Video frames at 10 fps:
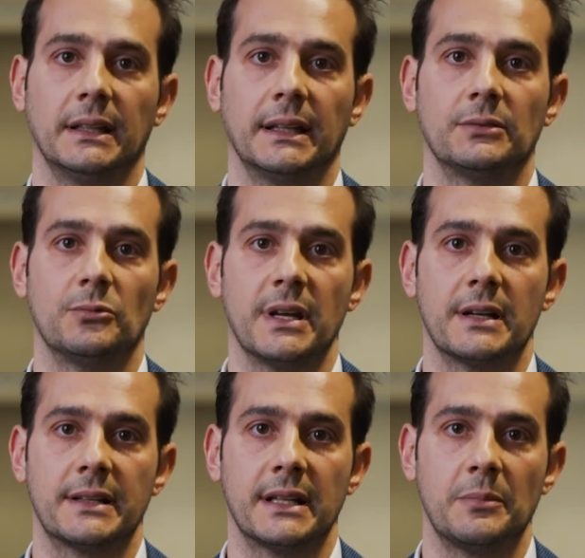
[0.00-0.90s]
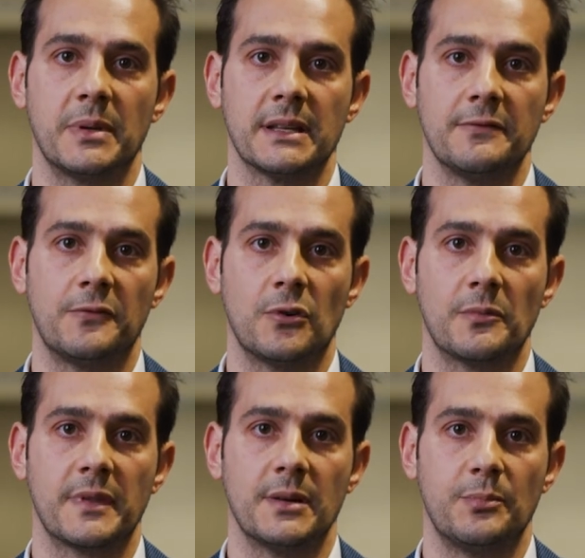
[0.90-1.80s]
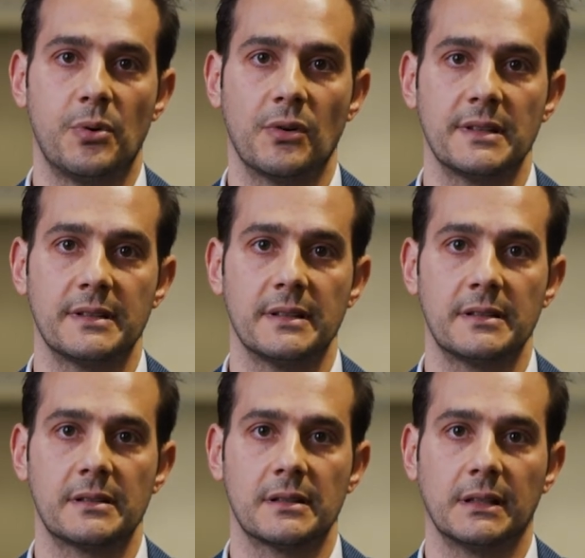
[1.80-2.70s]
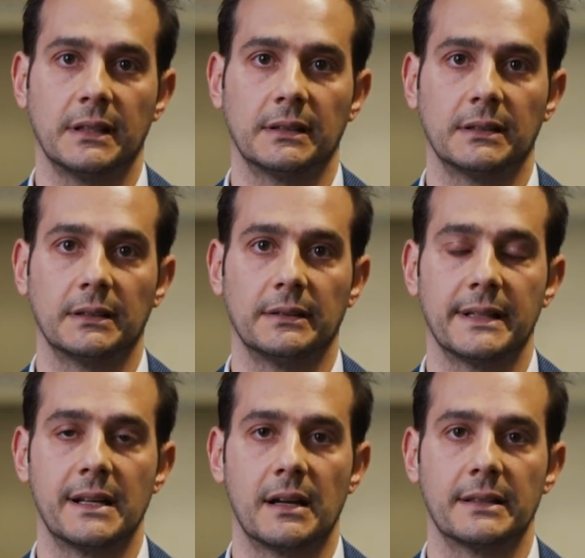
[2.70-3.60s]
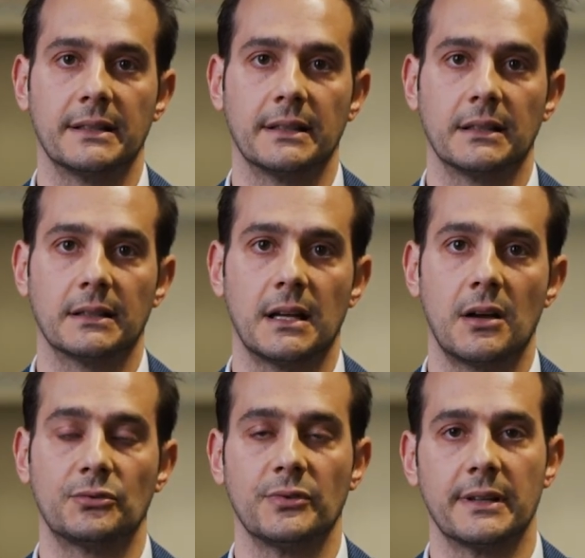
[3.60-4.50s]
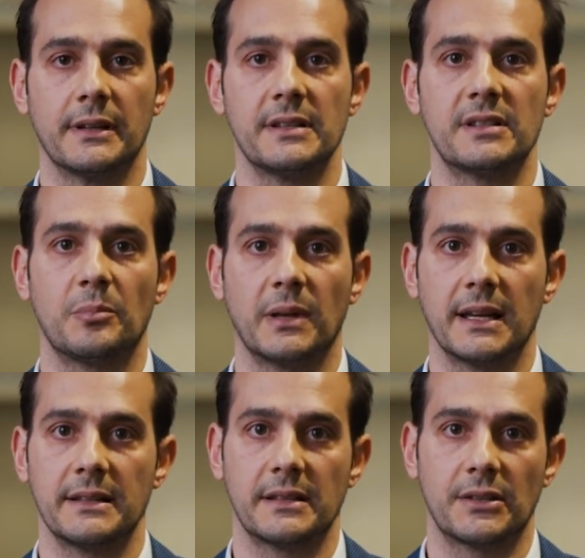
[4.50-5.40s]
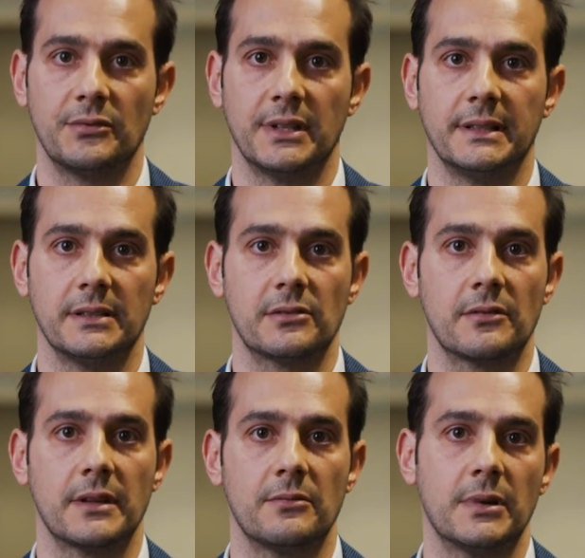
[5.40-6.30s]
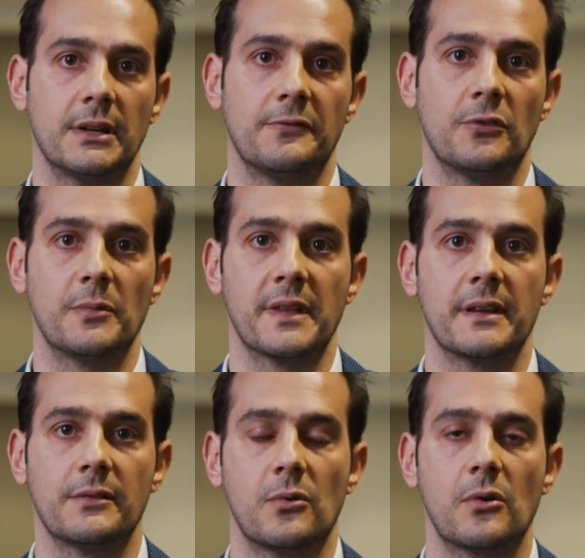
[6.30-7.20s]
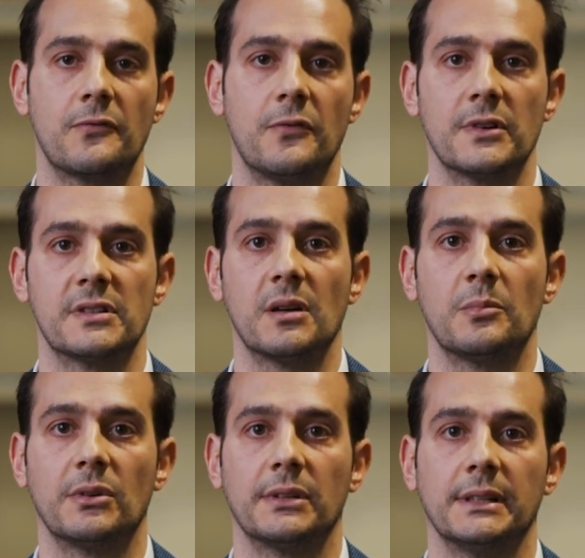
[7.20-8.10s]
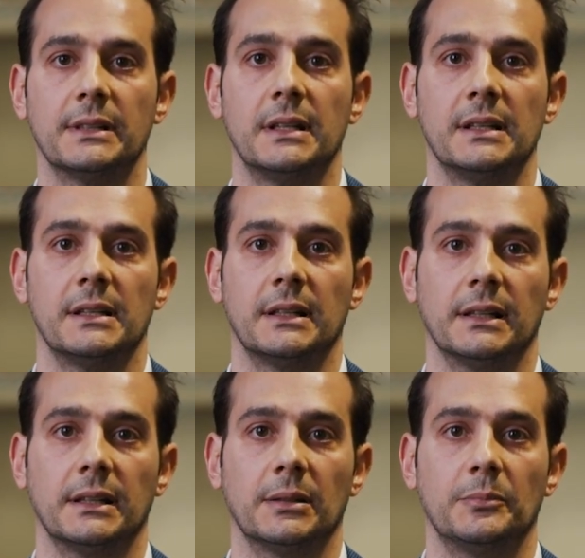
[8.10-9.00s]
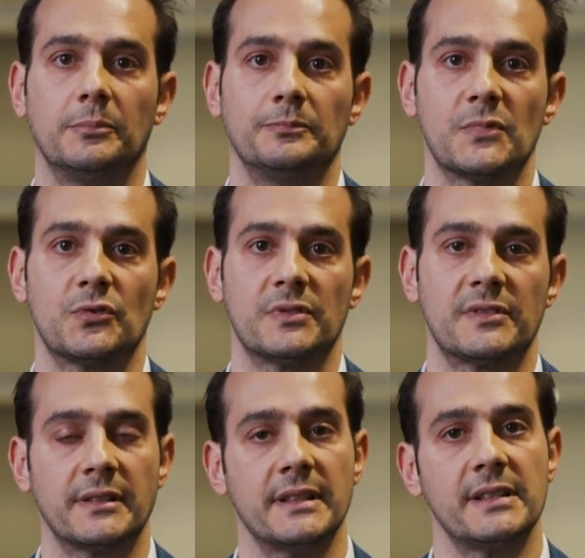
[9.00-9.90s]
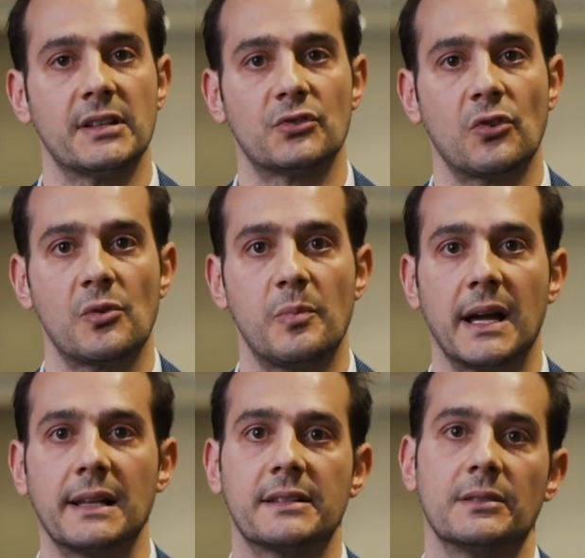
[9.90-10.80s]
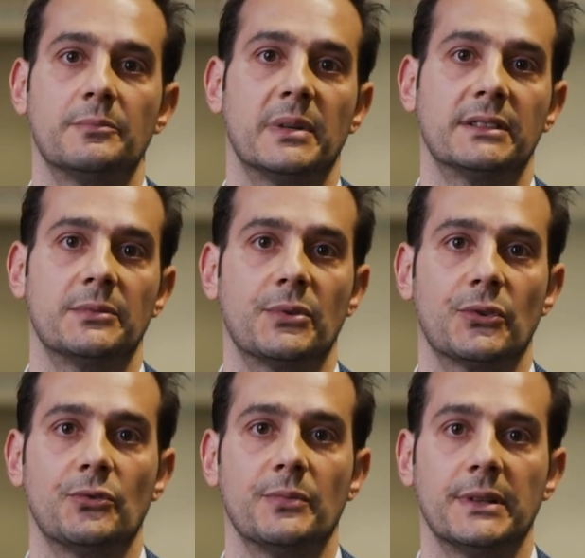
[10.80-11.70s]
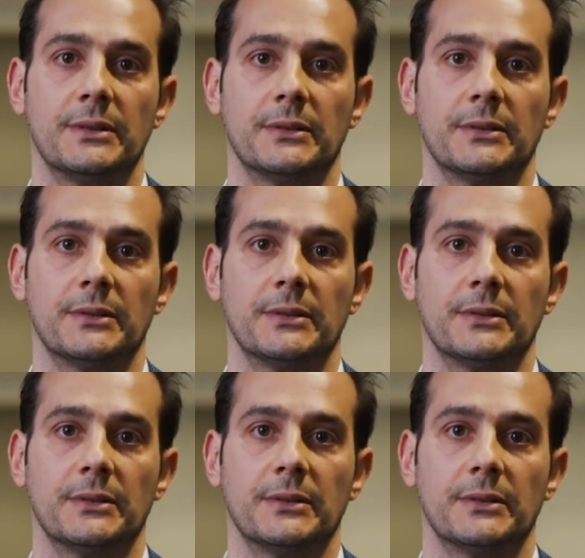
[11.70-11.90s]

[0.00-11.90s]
and we are helping inform their policies regarding how to increase supply security. So that we are informing their work, for example, in strategic stockpiles and better procurement.